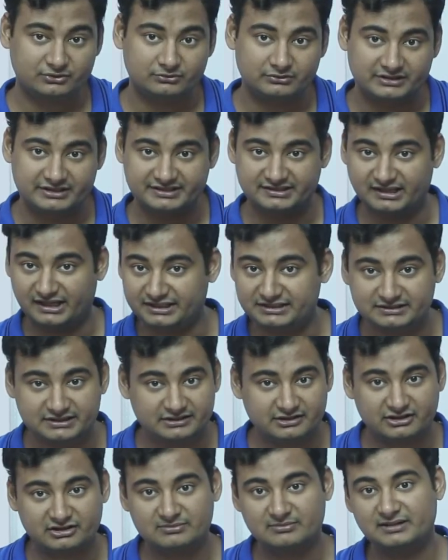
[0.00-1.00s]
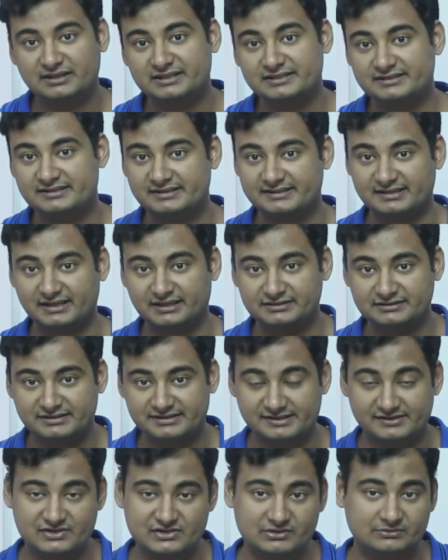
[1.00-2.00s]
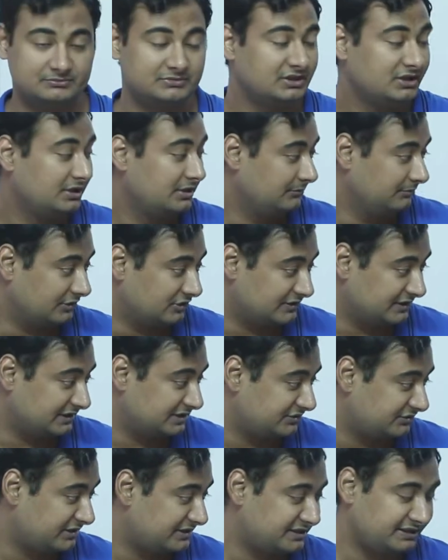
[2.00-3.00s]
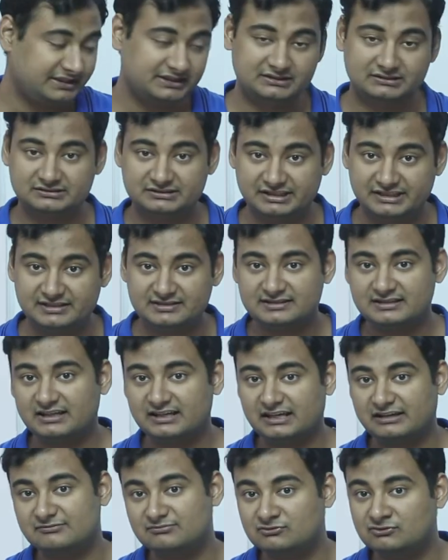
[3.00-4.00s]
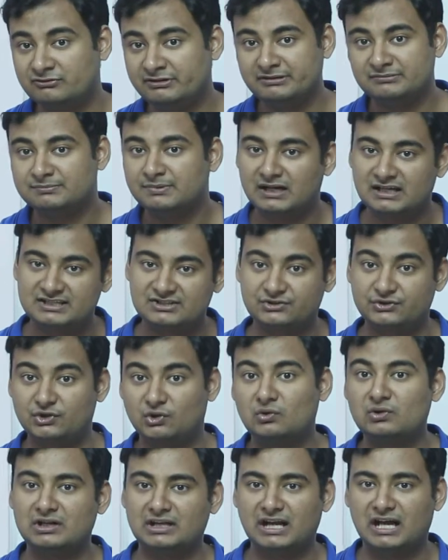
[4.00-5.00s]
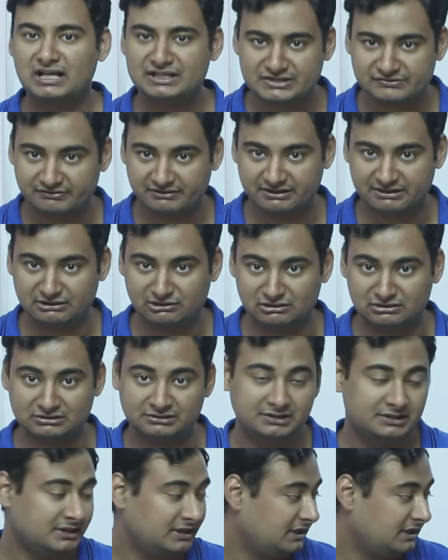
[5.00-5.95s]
to design the turbines, design the system, because as you can see, things that have moving parts don't last very long.